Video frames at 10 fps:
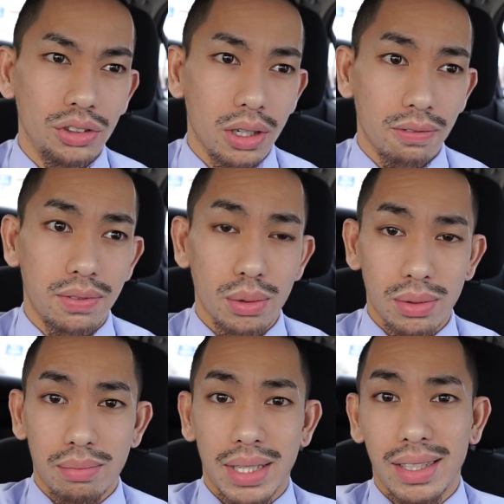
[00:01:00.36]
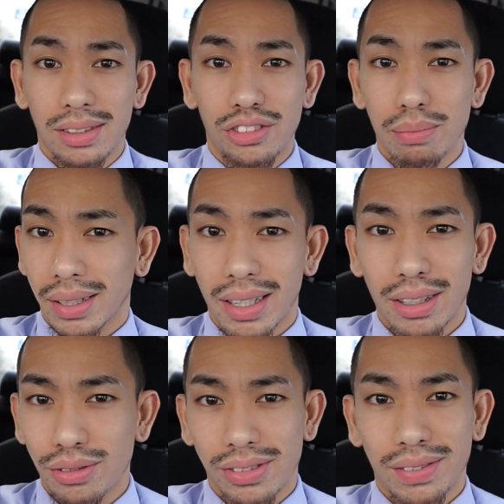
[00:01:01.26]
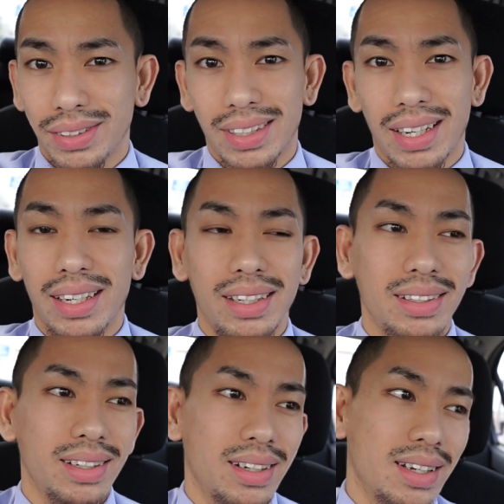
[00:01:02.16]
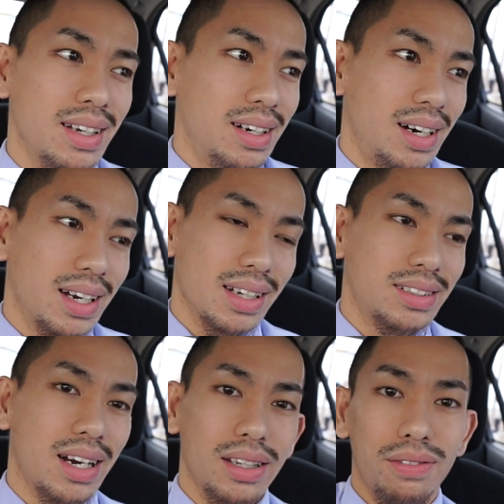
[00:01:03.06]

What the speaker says: junk food, man, just McDonald's every day. I got tired